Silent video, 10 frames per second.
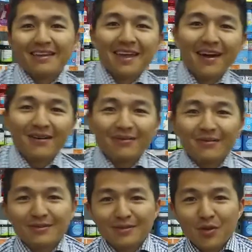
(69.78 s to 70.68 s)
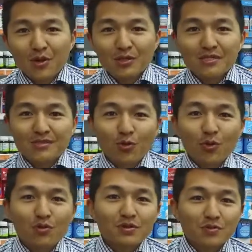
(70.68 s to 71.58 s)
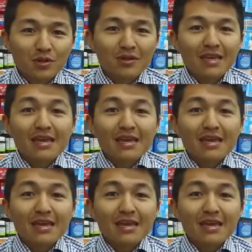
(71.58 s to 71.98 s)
Now, to be honest, water is one of the